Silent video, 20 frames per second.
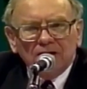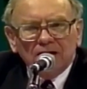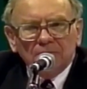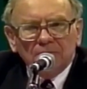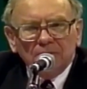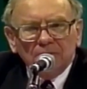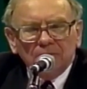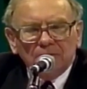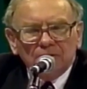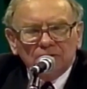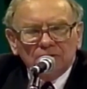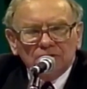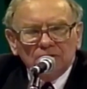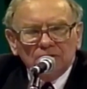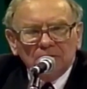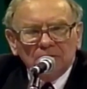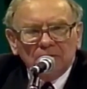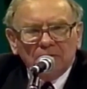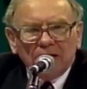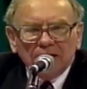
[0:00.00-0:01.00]
developed at
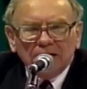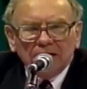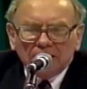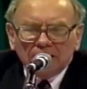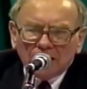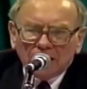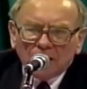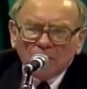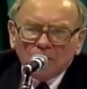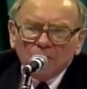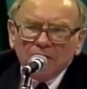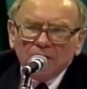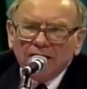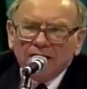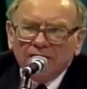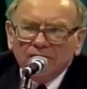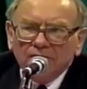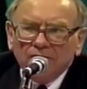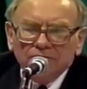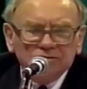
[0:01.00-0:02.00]
Berkshire. But right now
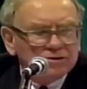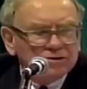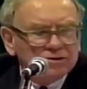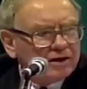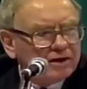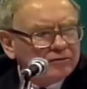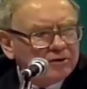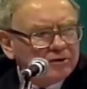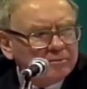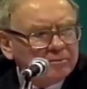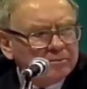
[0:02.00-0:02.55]
we have over